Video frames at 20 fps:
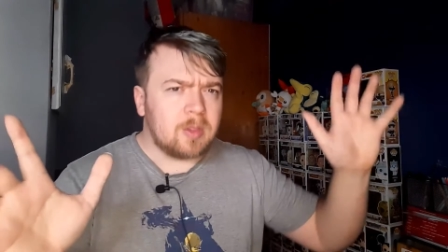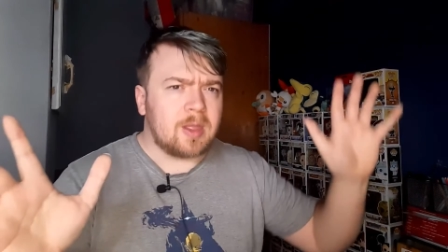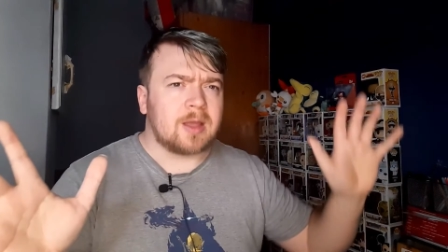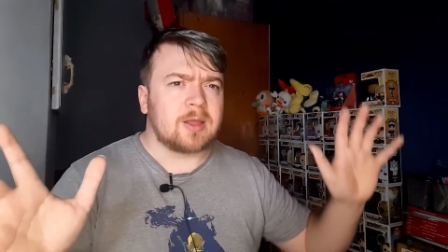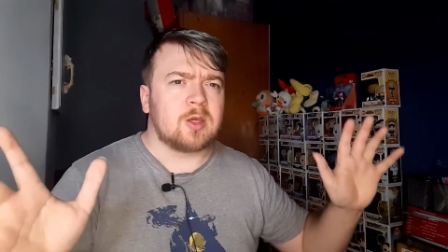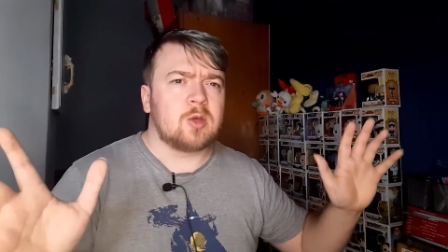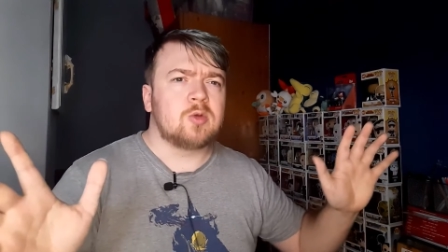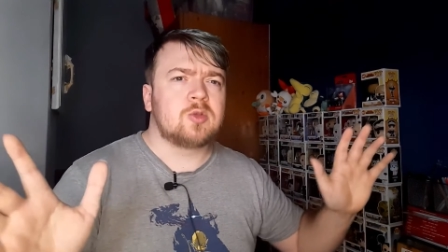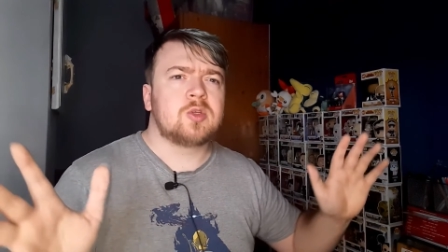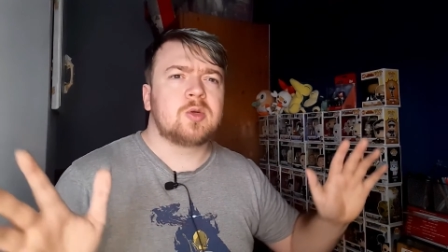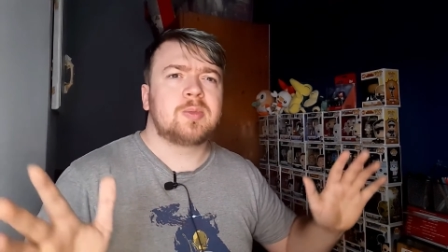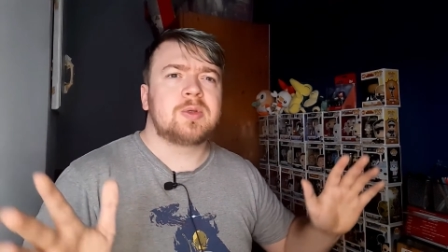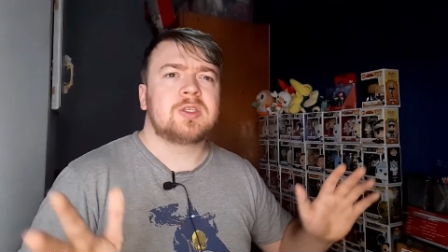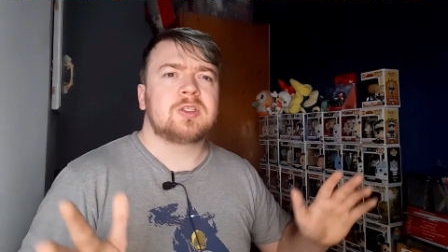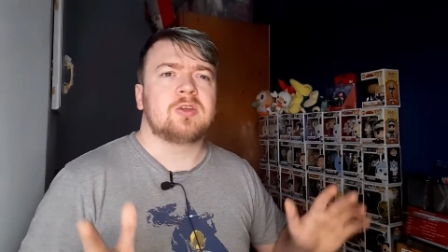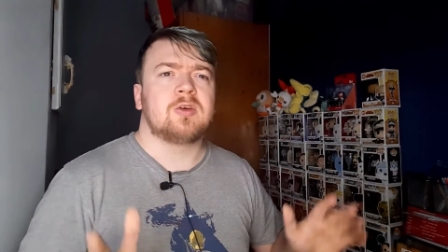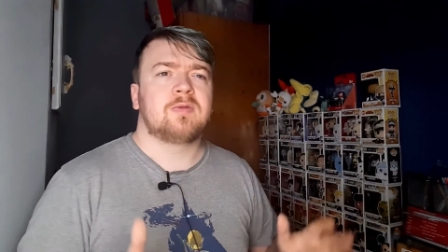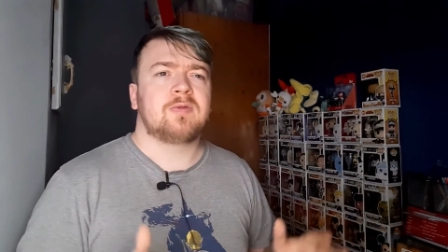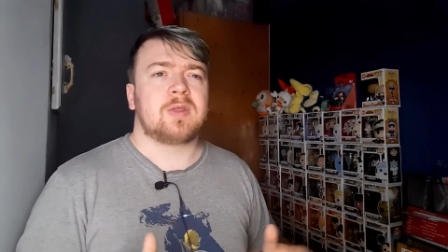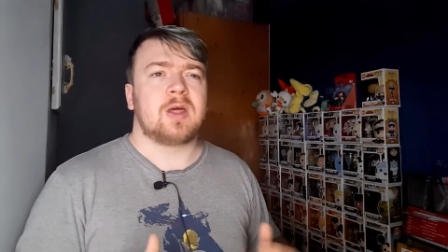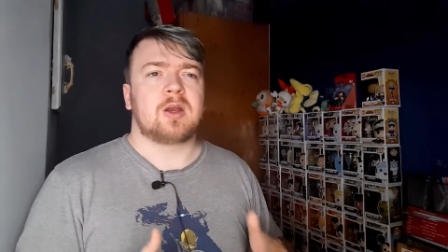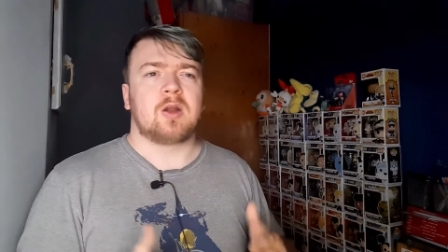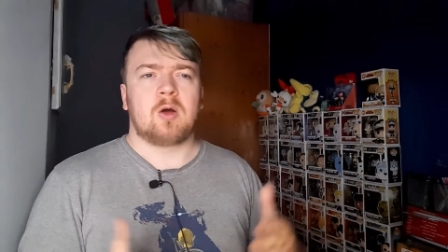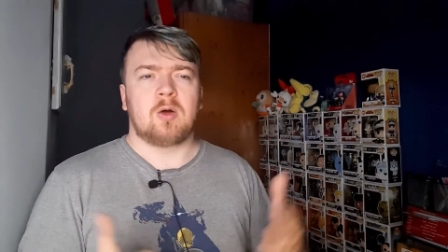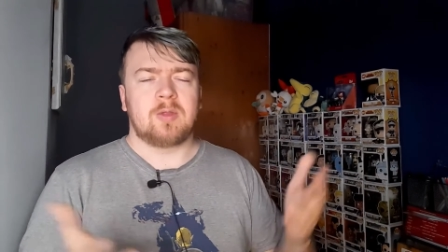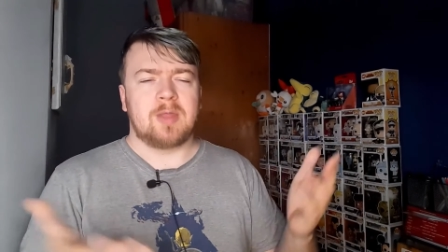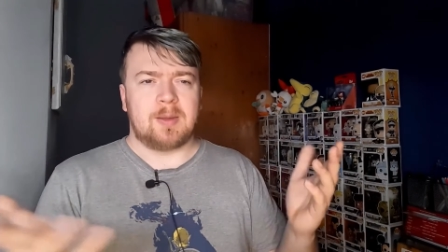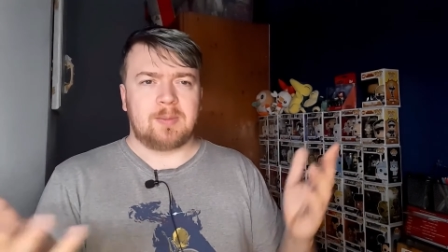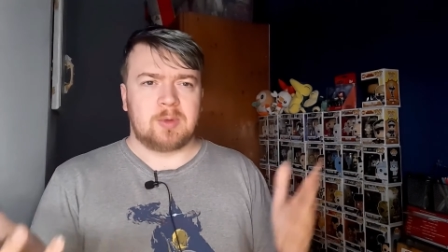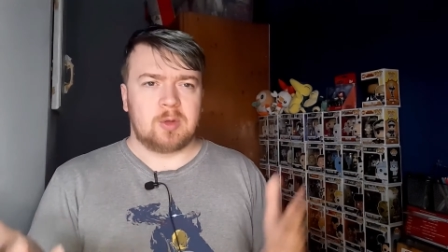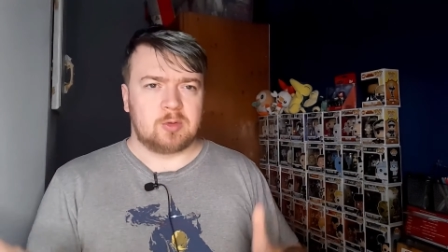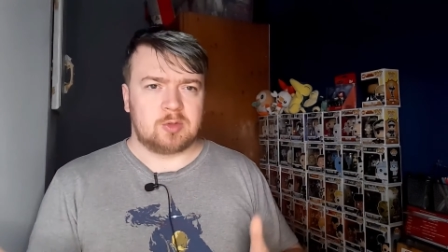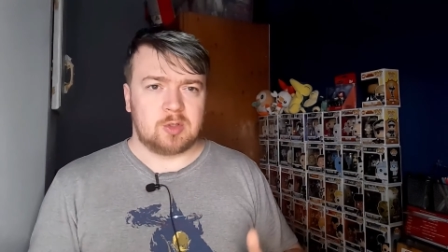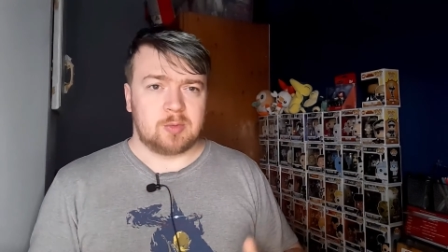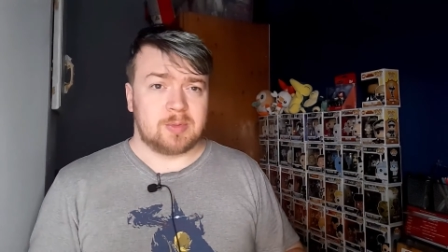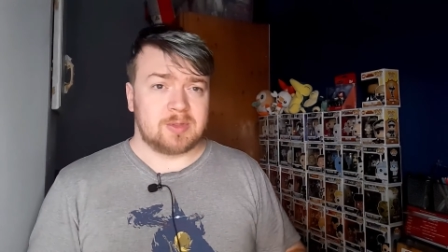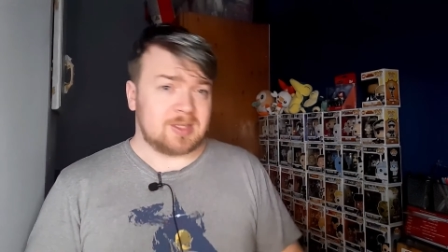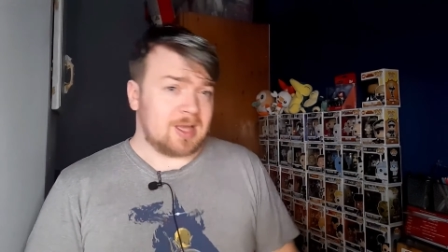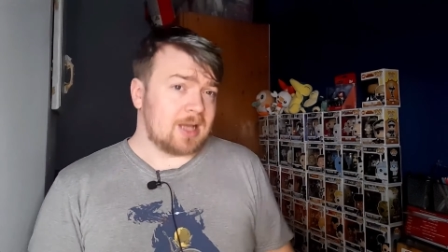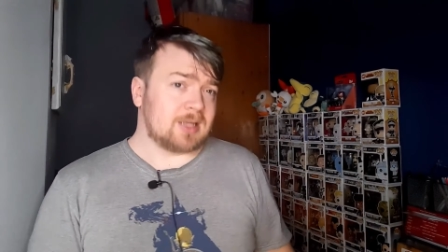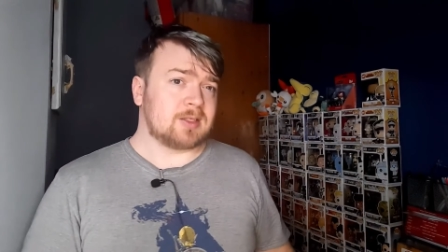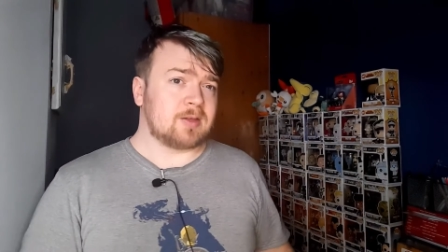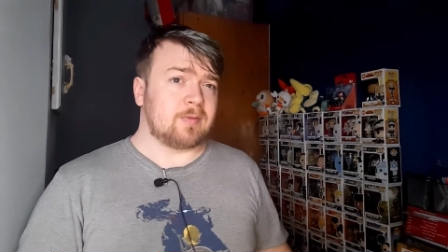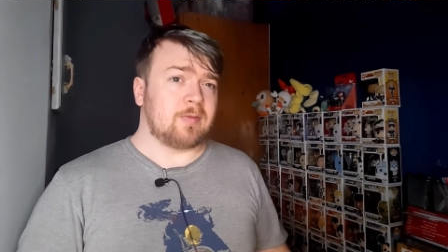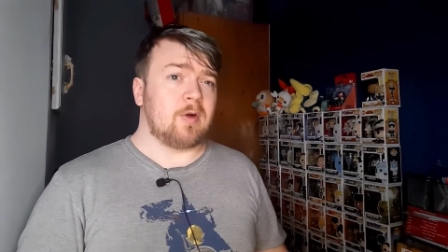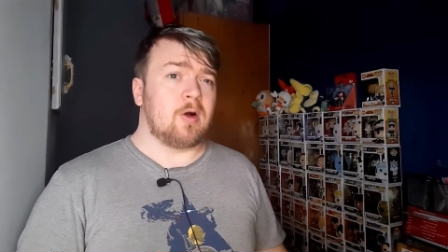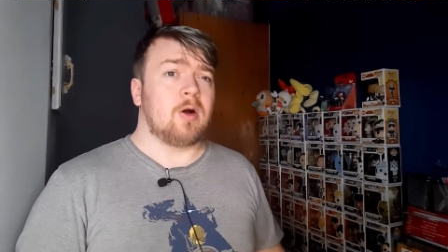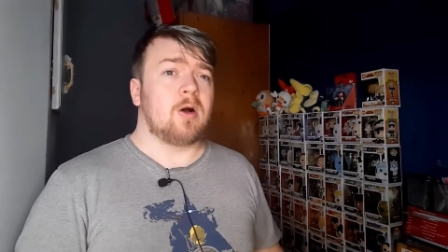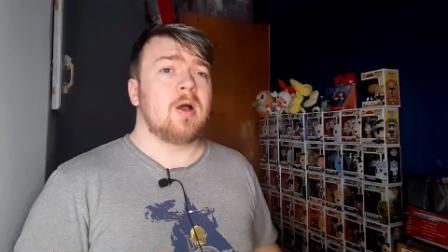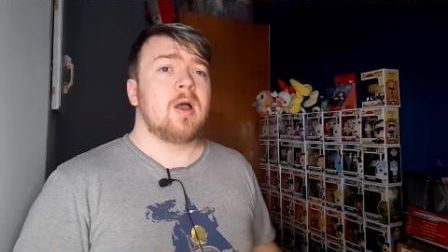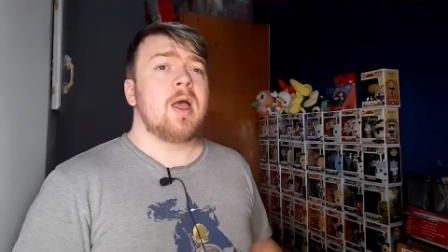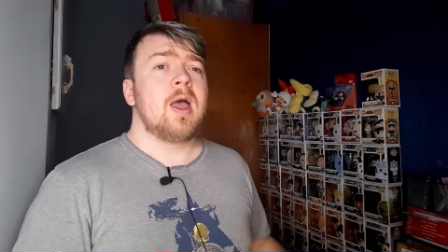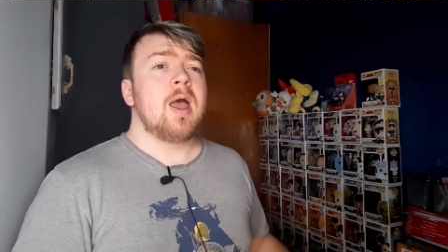that YouTubey stuff that all them YouTubers ask for.